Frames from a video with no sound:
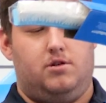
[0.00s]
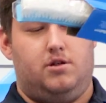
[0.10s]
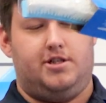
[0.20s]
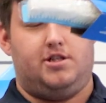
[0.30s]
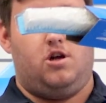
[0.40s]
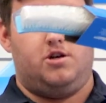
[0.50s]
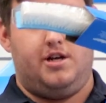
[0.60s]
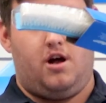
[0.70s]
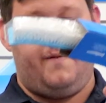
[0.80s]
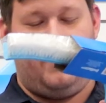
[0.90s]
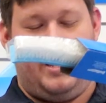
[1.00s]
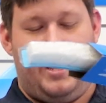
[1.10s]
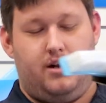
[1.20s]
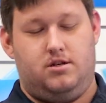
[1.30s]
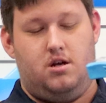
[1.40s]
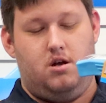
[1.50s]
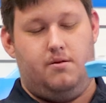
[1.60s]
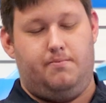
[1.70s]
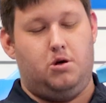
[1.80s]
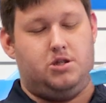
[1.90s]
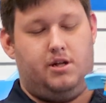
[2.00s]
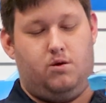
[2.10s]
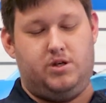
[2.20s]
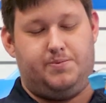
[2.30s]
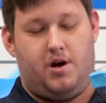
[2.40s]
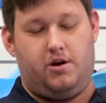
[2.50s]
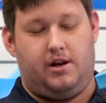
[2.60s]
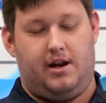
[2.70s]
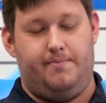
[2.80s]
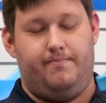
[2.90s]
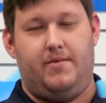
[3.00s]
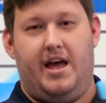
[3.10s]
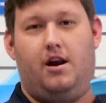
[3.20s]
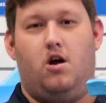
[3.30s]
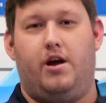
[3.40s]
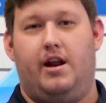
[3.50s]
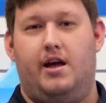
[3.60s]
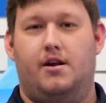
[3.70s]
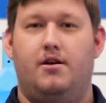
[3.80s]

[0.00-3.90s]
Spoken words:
slot it over the end, push in the wishbone clip and lock it in,